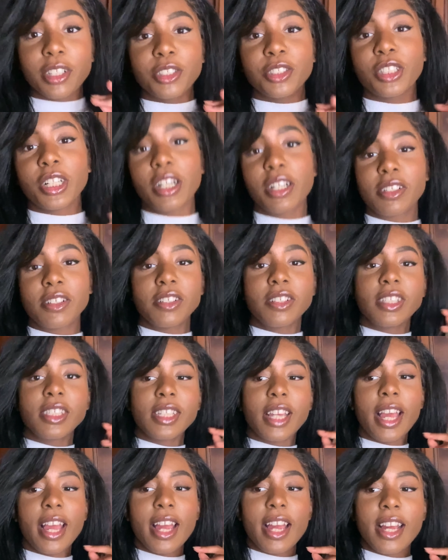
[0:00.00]
Joe's,
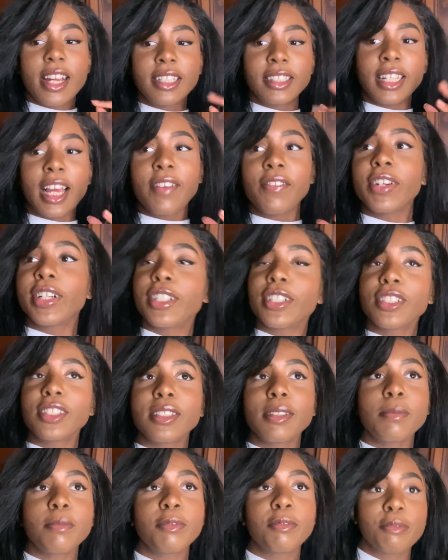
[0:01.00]
and I've heard
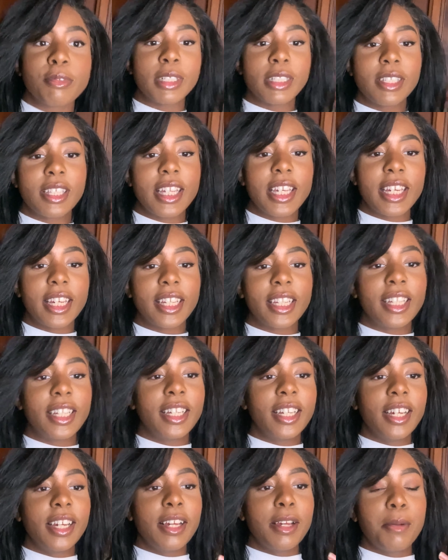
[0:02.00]
some really
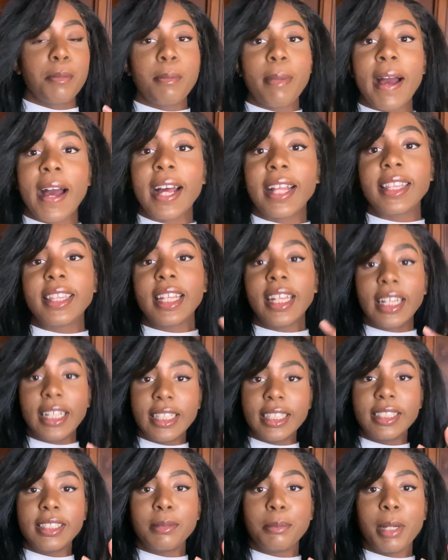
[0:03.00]
bad
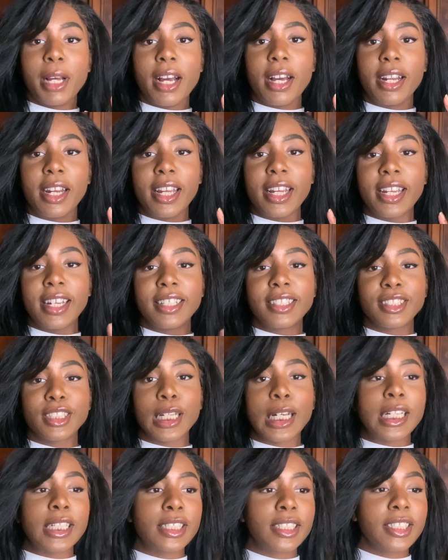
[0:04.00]
things about it, and so
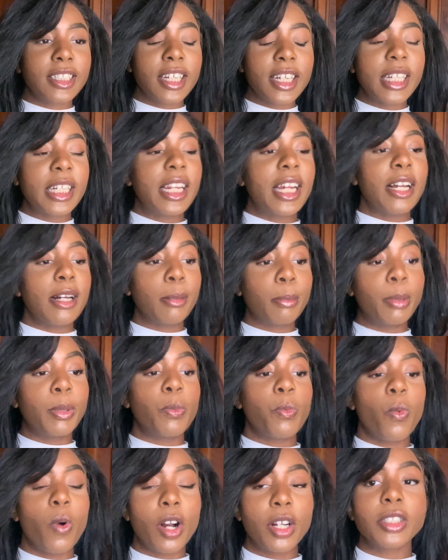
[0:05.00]
I just couldn't help but
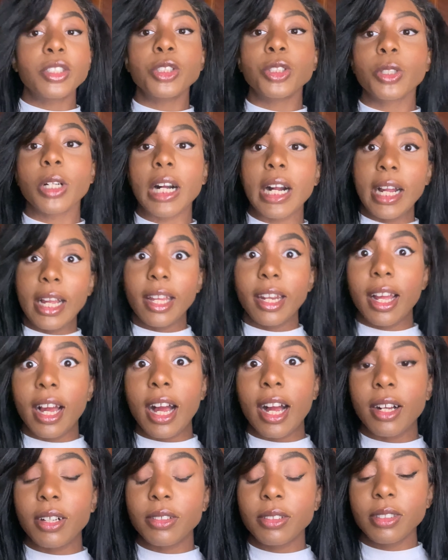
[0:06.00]
want to try it
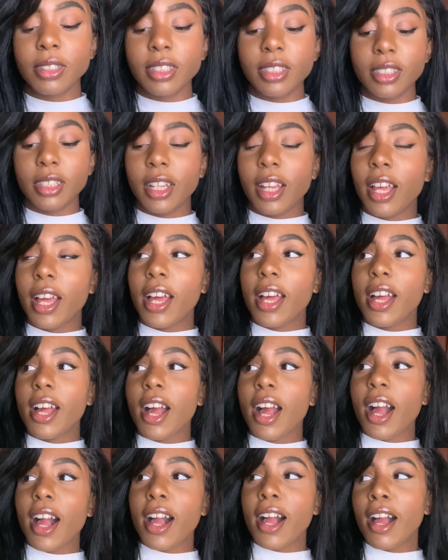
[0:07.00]
out.
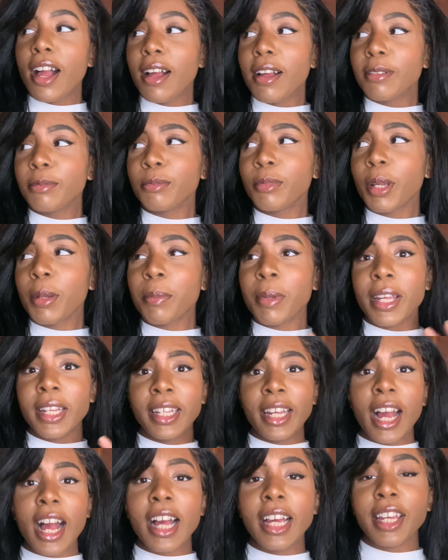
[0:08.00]
But
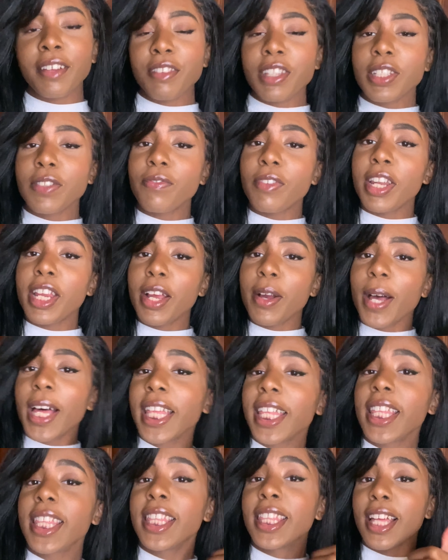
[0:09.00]
yeah, give this video a
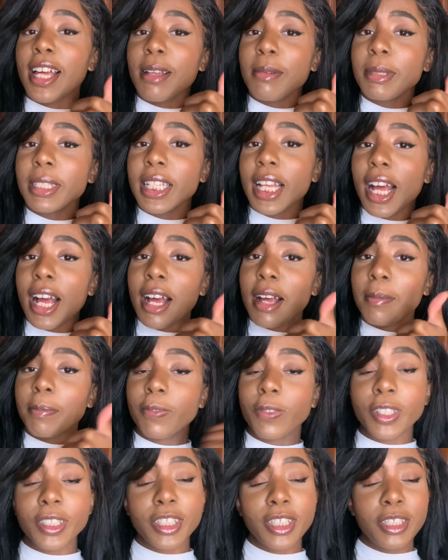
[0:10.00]
thumbs up
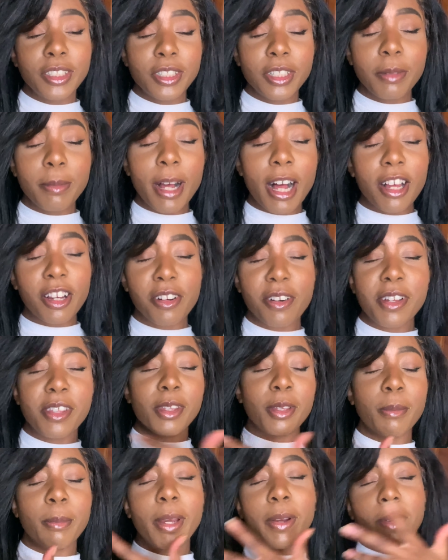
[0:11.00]
for the YouTube
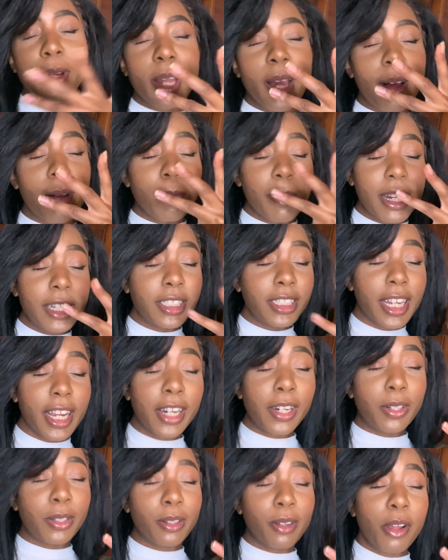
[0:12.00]
algorithm. It would help my
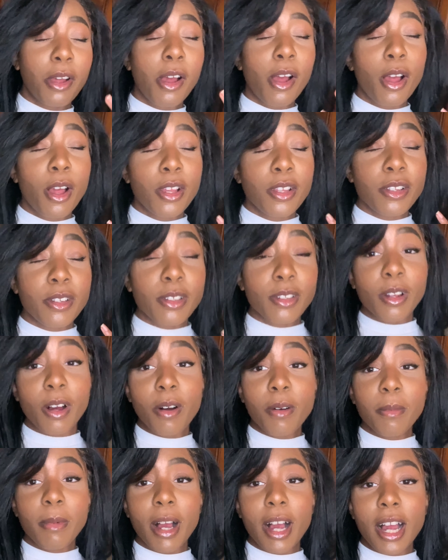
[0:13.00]
channel so
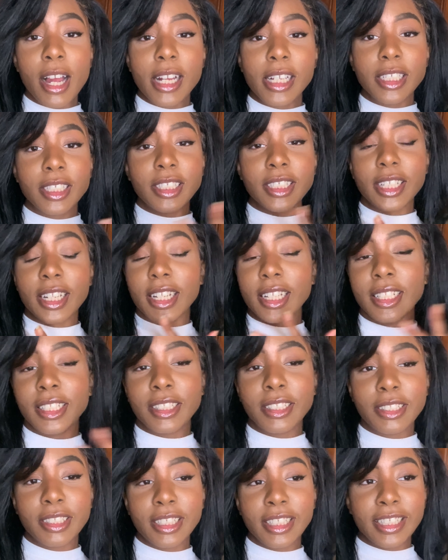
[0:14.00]
much. It
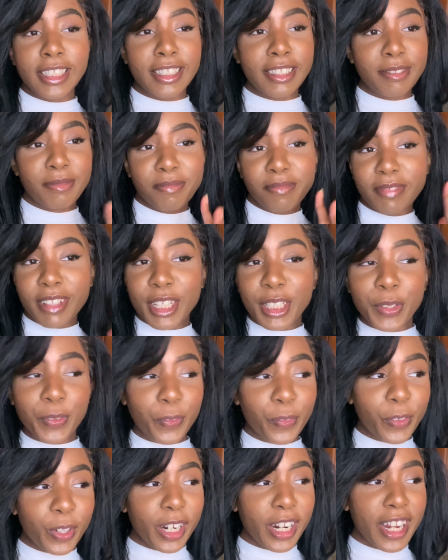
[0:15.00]
literally is
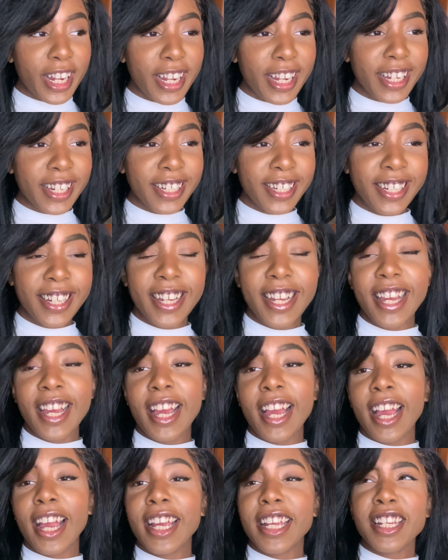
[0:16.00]
free,
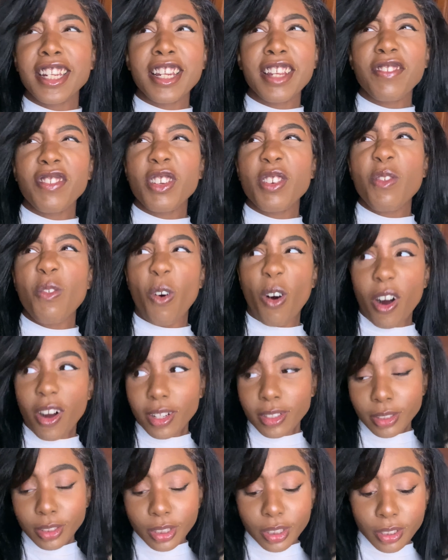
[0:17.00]
and if you
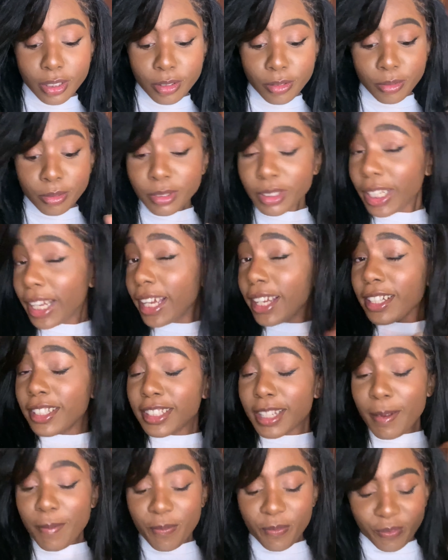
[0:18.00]
want to take it a
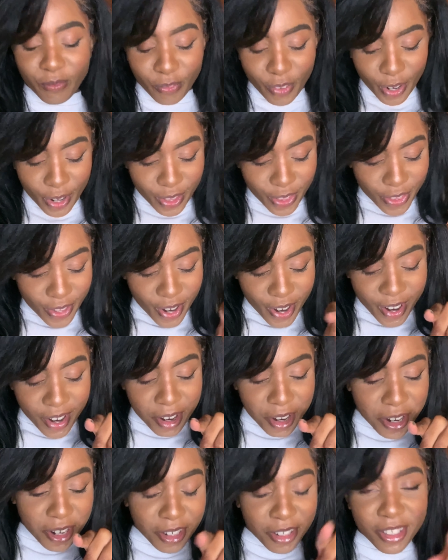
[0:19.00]
step
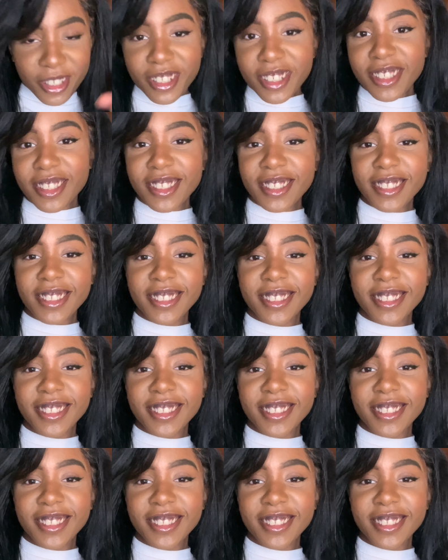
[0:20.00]
further, just